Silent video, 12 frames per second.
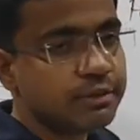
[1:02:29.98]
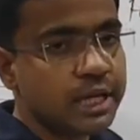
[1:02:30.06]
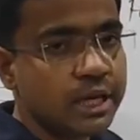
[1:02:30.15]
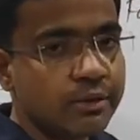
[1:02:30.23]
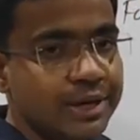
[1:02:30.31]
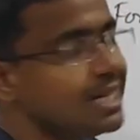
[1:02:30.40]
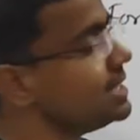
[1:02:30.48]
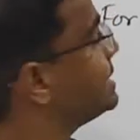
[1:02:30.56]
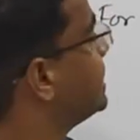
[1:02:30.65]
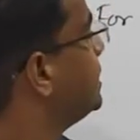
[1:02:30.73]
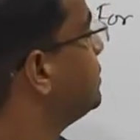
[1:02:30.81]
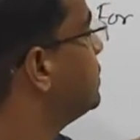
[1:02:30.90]
liquid is
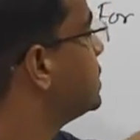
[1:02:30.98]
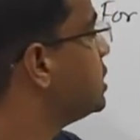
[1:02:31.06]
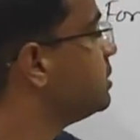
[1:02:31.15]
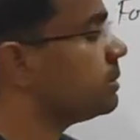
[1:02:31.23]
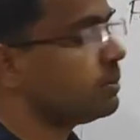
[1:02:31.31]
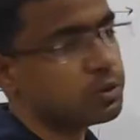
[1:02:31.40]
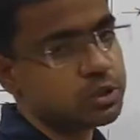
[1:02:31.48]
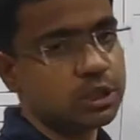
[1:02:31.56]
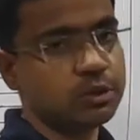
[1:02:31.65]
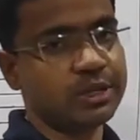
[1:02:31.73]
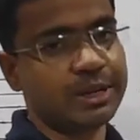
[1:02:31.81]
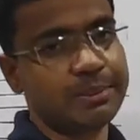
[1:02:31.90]
inversely proportional
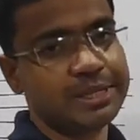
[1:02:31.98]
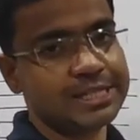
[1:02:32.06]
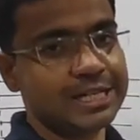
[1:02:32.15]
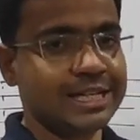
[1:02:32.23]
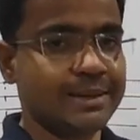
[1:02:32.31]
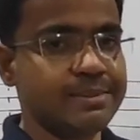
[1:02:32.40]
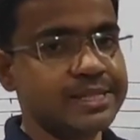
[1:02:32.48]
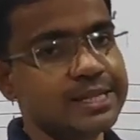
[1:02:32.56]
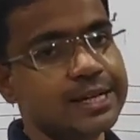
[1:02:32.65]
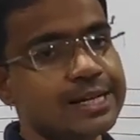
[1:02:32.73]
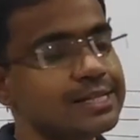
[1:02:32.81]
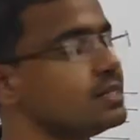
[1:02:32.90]
to temperature. Temperature
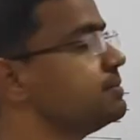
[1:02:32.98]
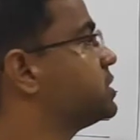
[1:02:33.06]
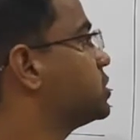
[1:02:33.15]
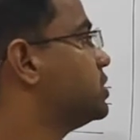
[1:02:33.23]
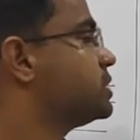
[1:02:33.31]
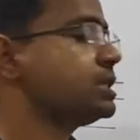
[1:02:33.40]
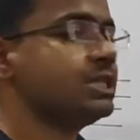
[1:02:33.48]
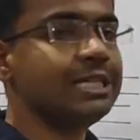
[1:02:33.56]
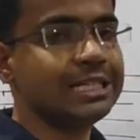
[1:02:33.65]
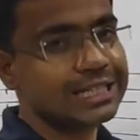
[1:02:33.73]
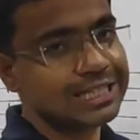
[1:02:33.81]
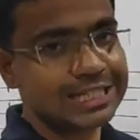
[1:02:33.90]
rises, viscosity
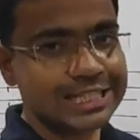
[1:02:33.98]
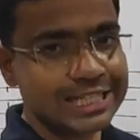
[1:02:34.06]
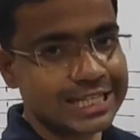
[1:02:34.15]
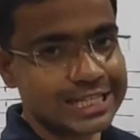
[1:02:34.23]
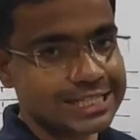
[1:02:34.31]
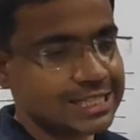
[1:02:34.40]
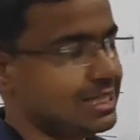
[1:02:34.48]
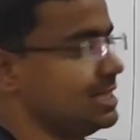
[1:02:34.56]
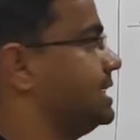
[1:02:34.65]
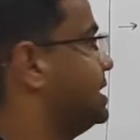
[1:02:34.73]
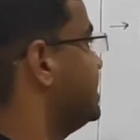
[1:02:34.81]
decreases, is